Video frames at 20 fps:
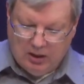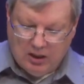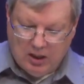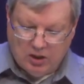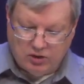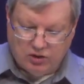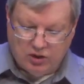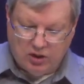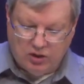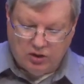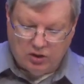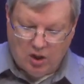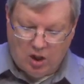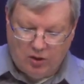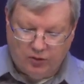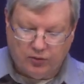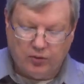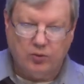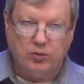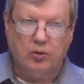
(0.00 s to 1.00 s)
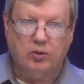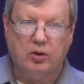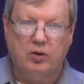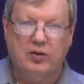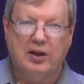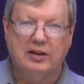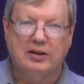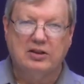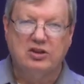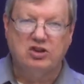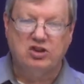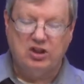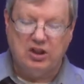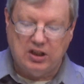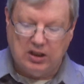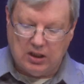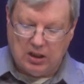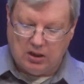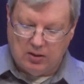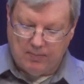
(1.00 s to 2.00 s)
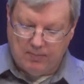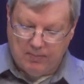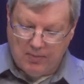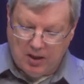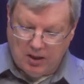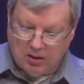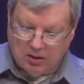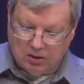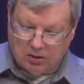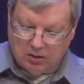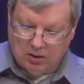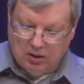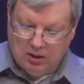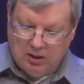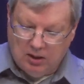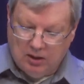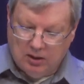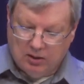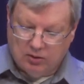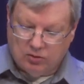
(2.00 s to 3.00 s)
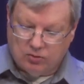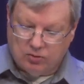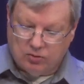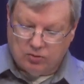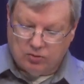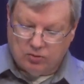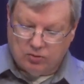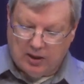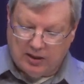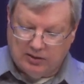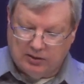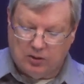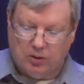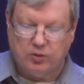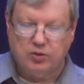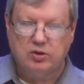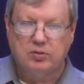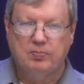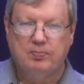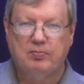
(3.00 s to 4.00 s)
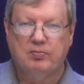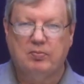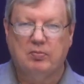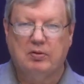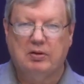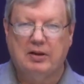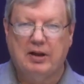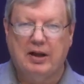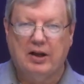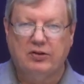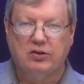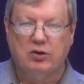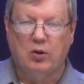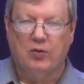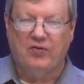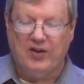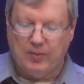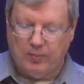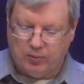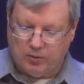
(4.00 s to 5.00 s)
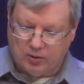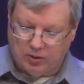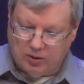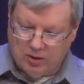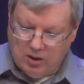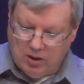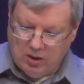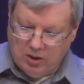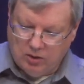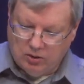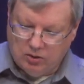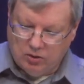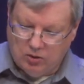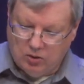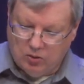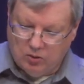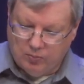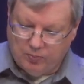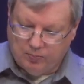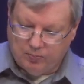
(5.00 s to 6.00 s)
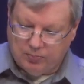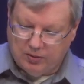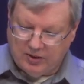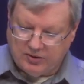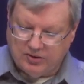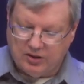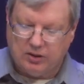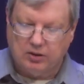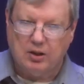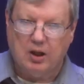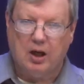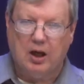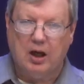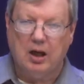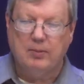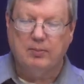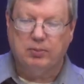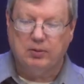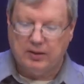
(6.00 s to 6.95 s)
And she also noted that she and the mayor tried last November to place a time,